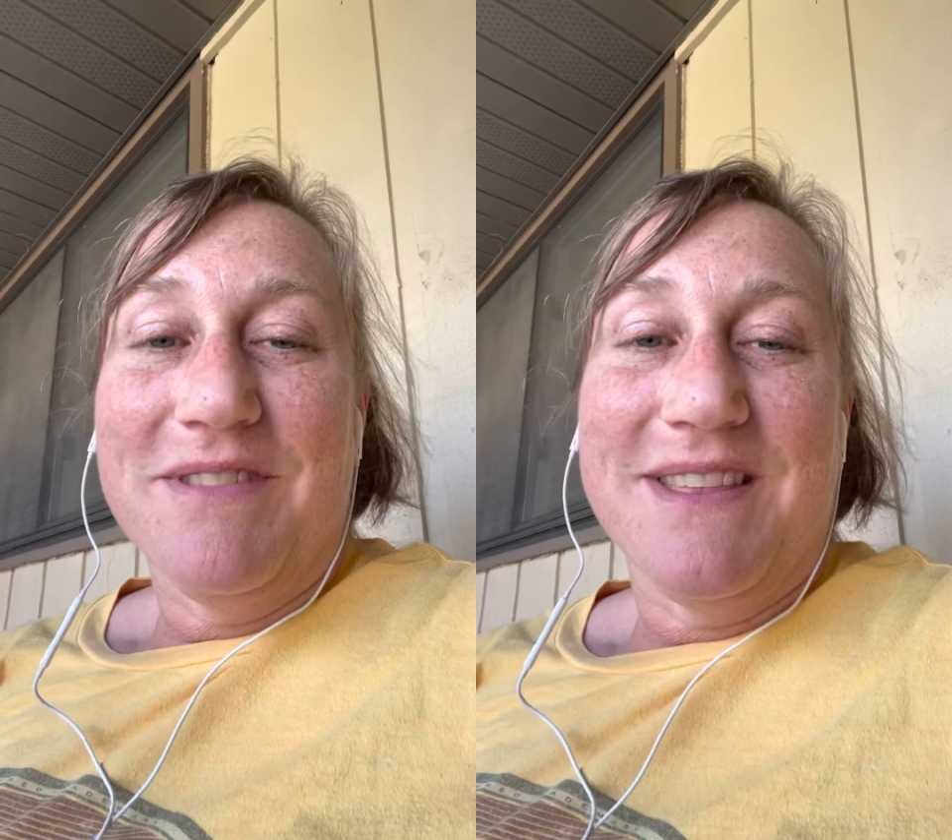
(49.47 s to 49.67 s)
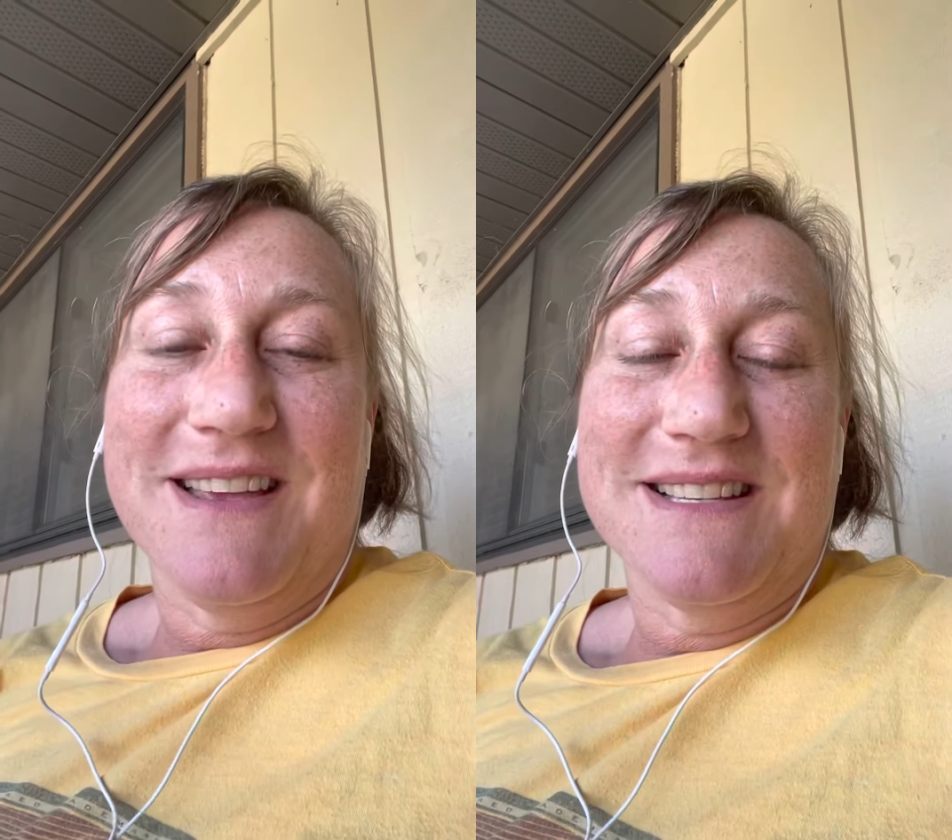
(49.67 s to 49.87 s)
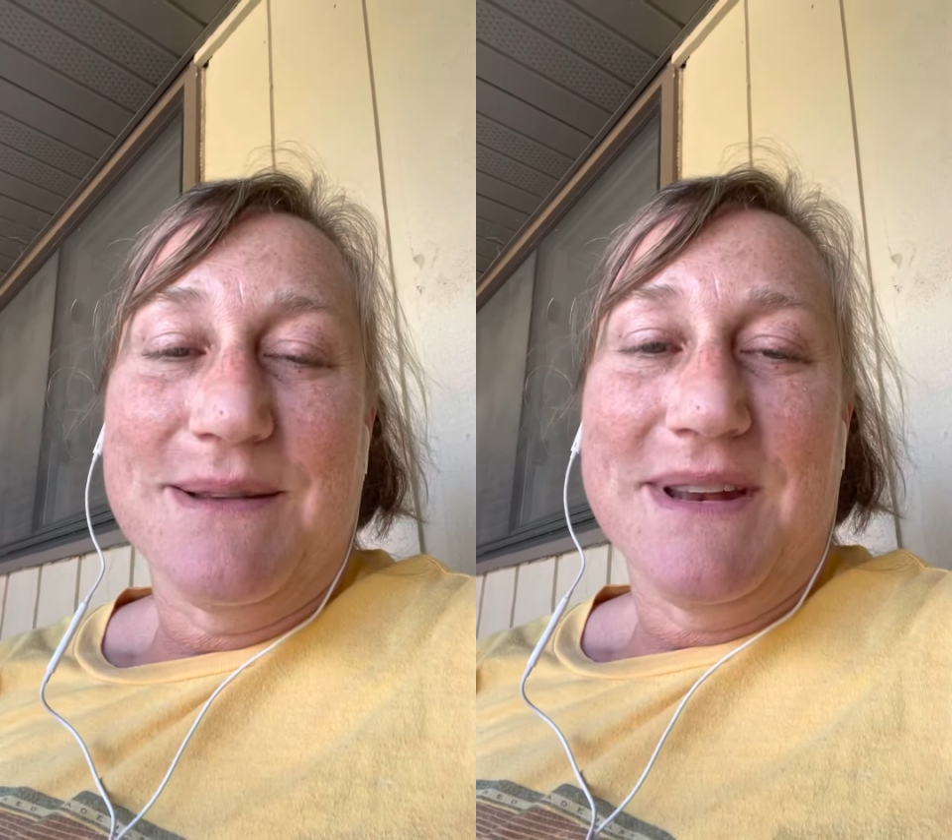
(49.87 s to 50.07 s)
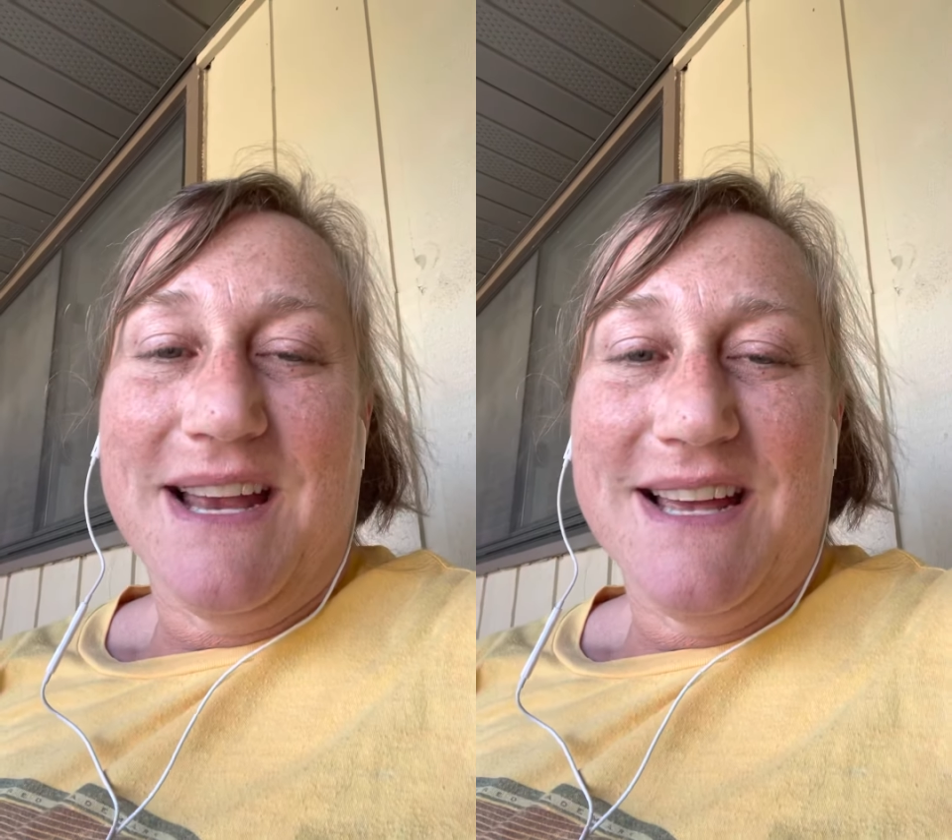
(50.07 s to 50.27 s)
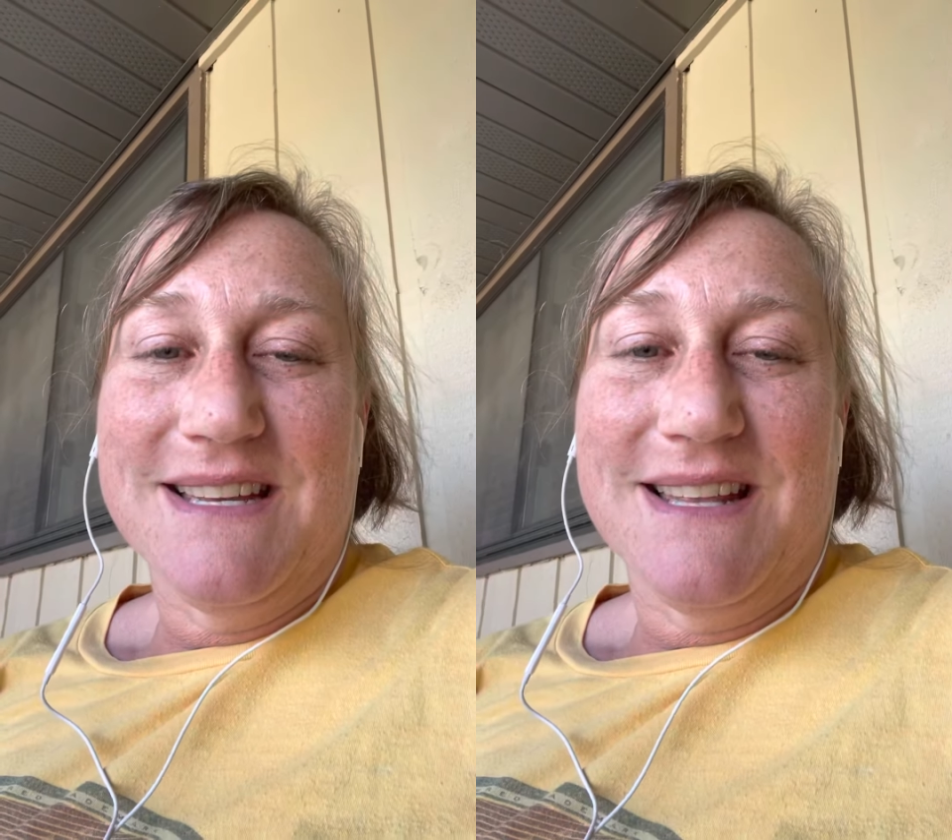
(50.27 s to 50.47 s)
the things I'm going to
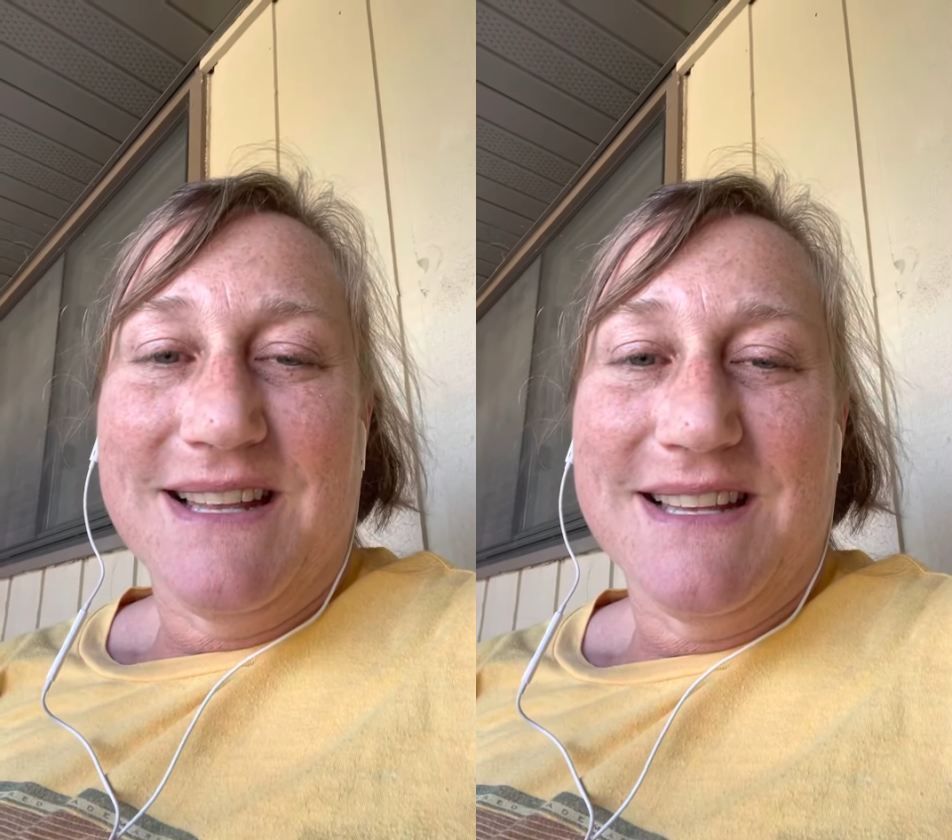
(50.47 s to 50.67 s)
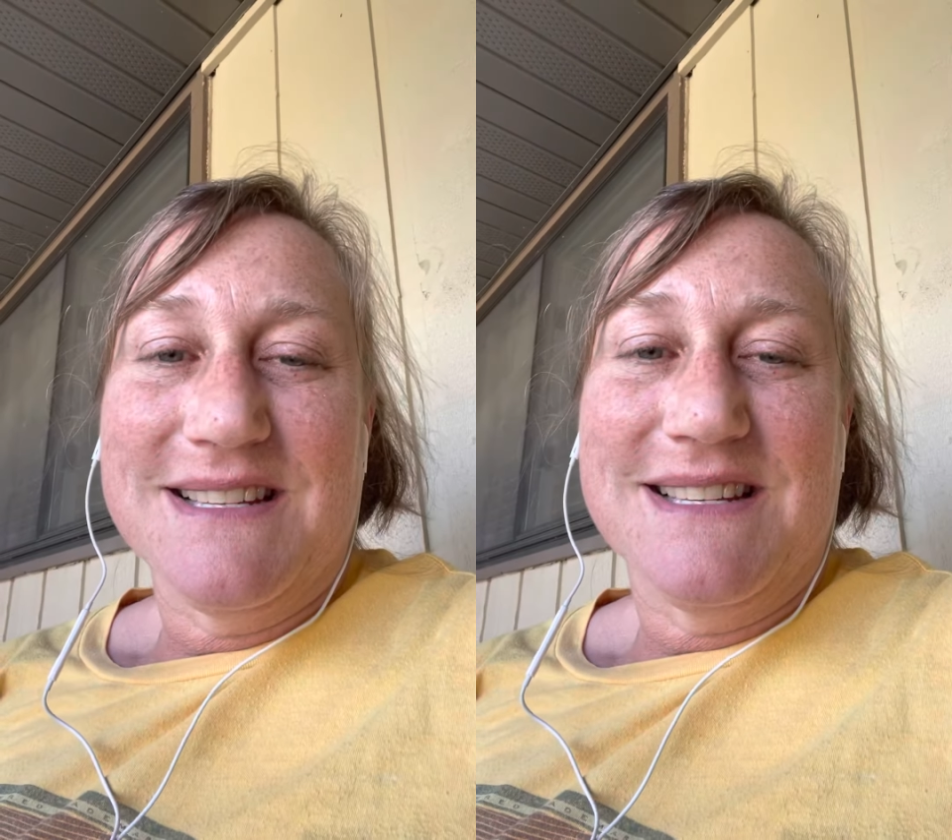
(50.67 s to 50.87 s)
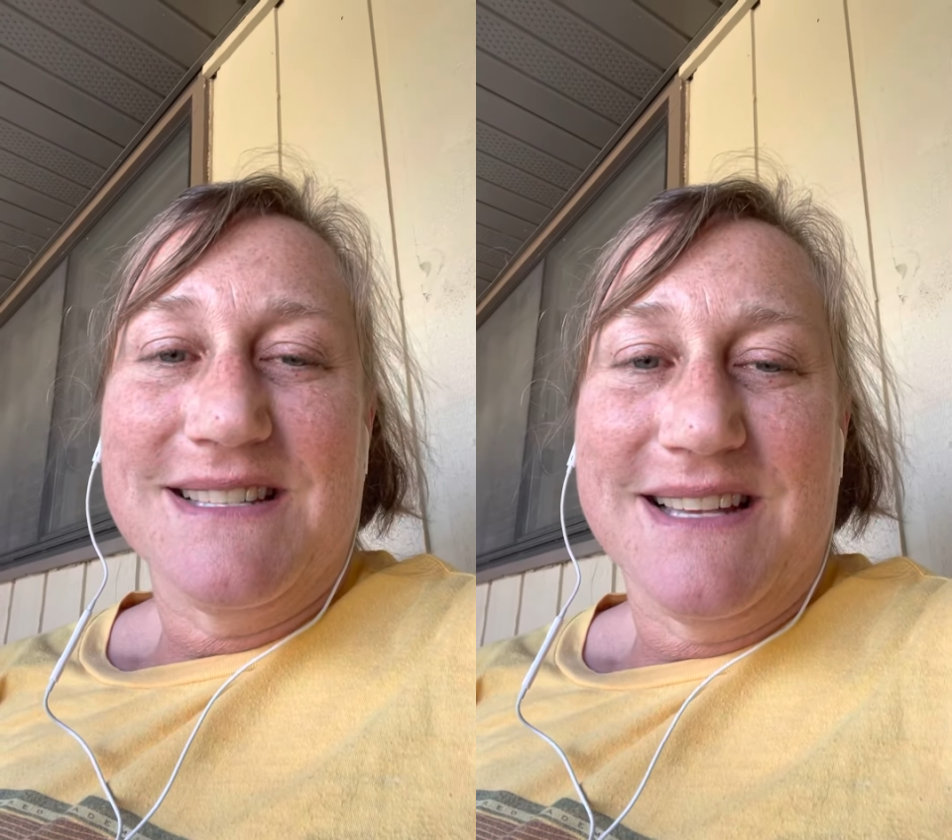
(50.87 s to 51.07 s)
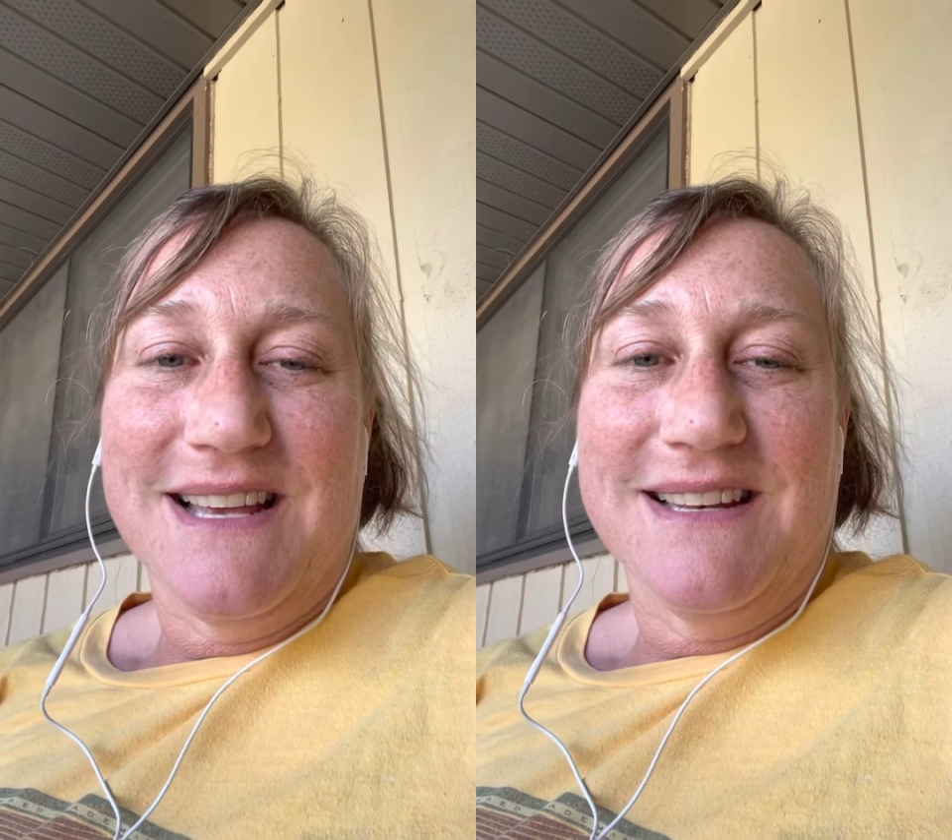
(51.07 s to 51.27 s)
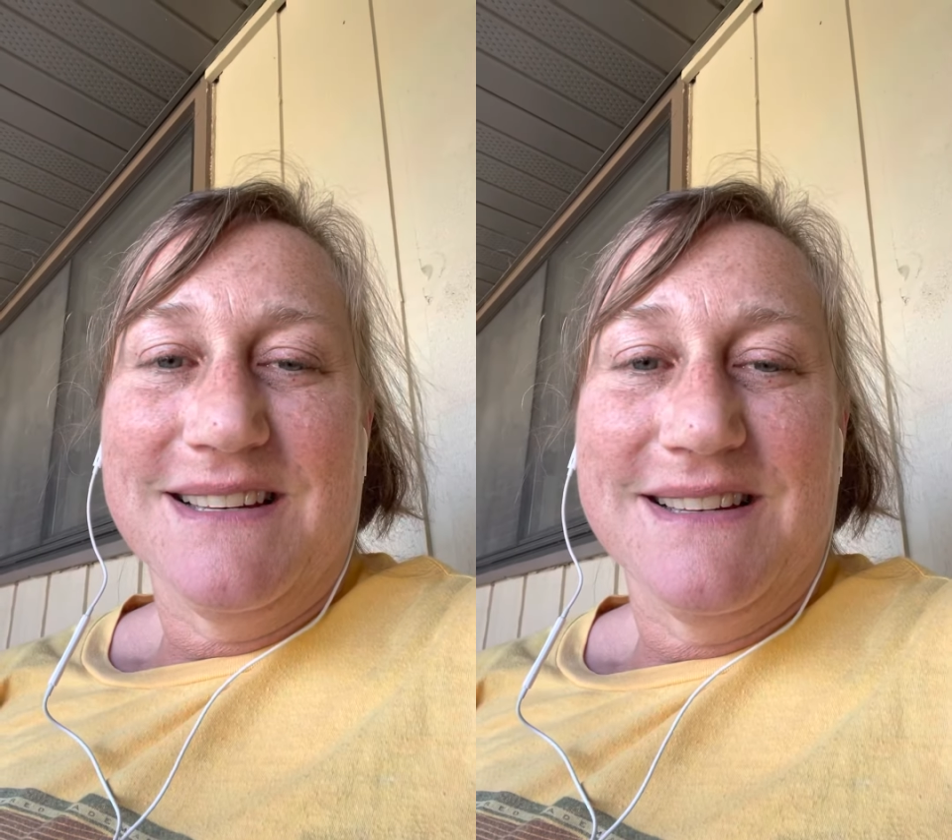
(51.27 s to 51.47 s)
add to the list is that